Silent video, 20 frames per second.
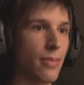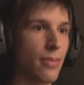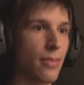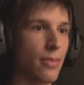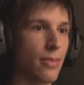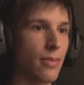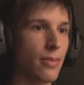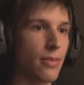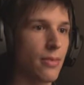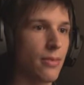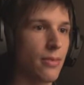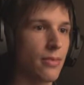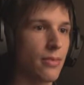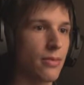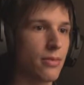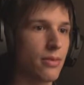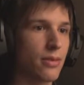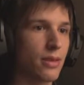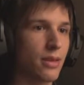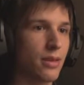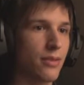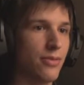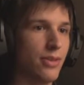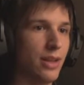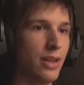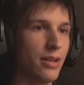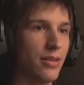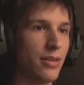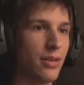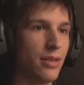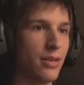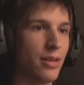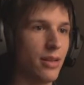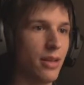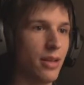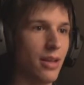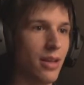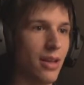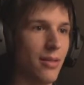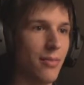I feel like
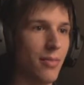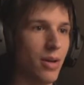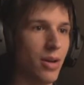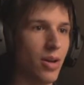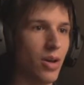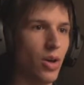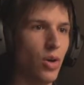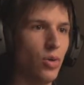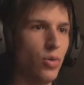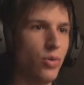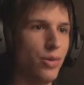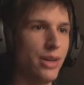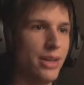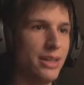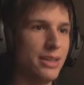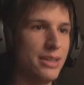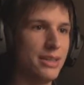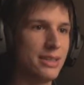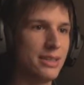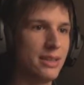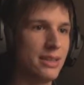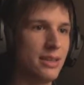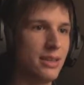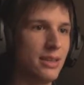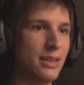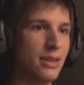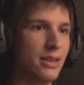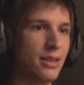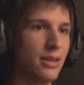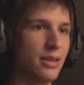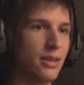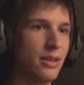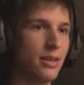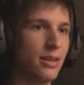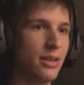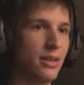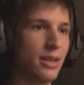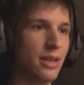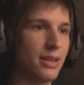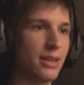I'm always
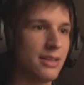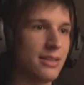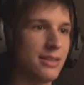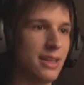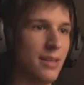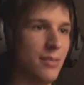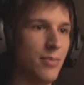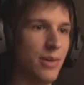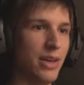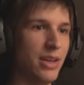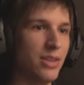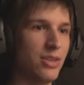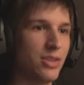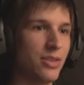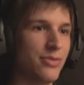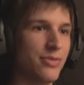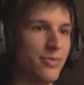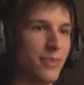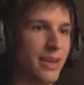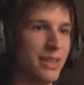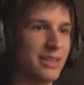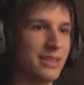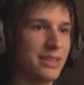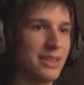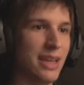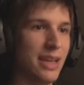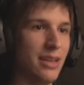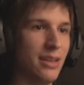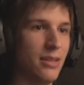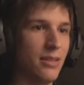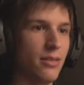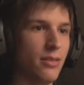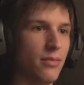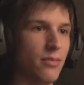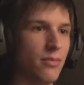the same page of my set.